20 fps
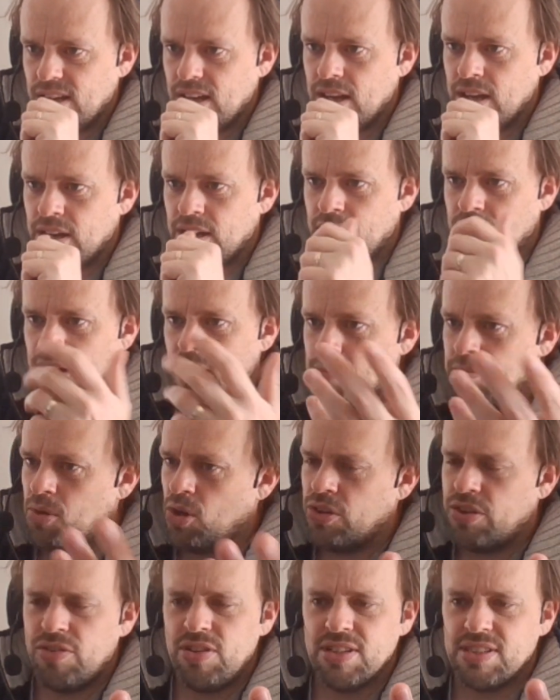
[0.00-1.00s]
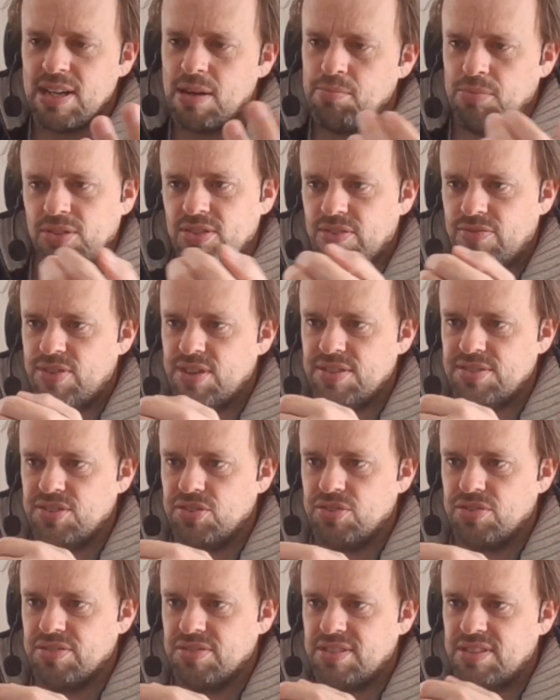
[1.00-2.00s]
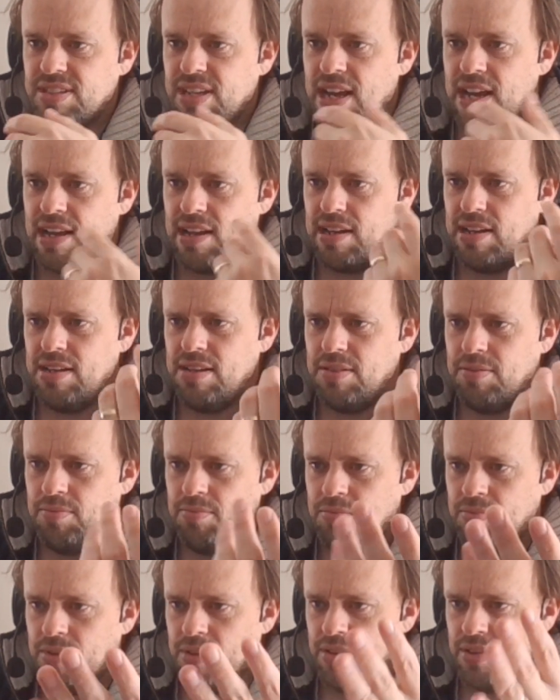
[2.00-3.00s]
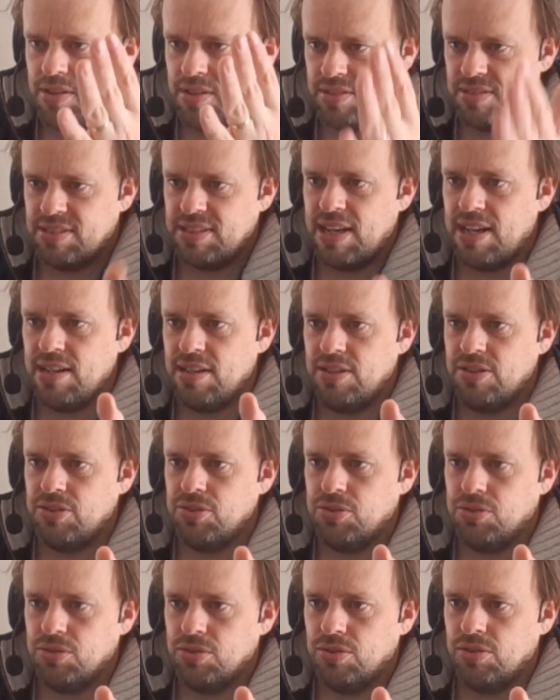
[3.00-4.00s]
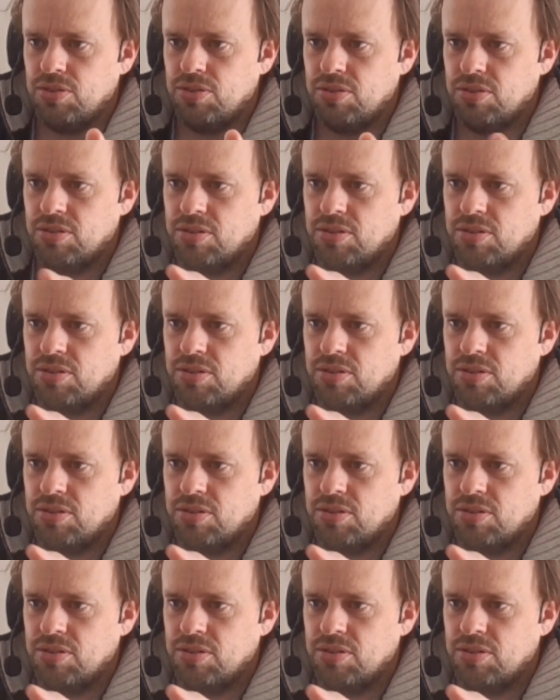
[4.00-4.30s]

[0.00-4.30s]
Other examples of things you can say that tailor your